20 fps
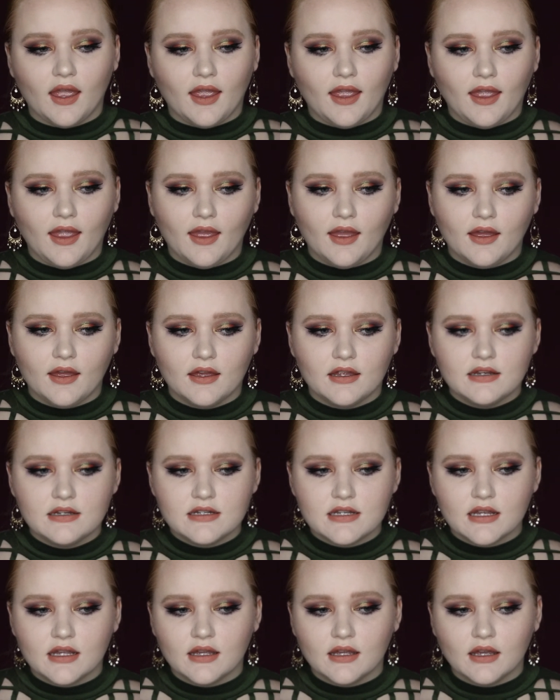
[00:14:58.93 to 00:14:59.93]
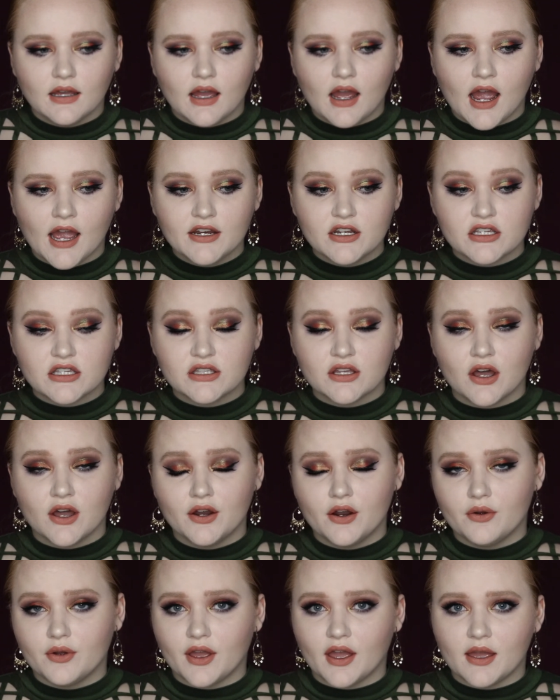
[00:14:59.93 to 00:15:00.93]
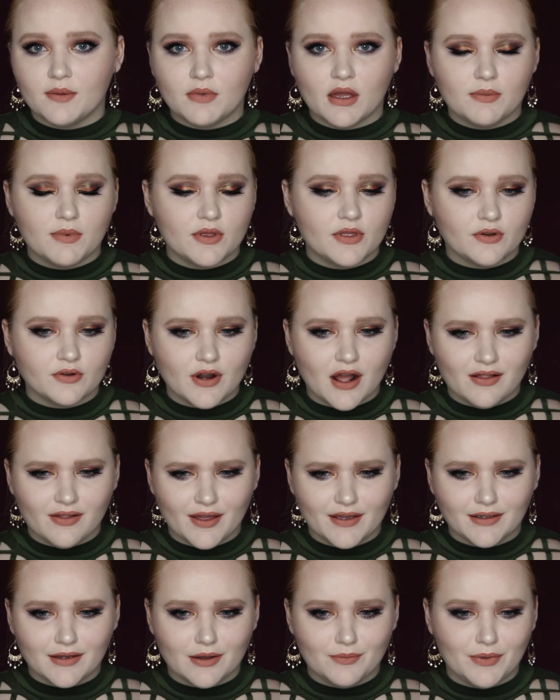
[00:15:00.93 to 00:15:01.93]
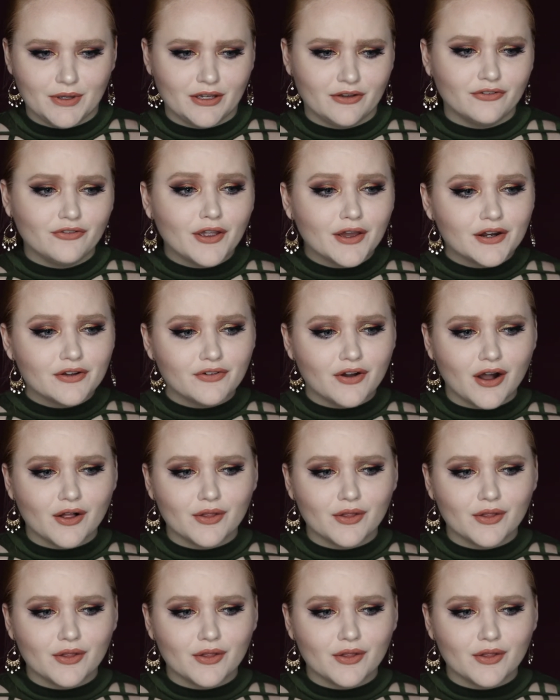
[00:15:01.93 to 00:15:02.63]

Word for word: And I just thought, okay, maybe they're not like a big fan of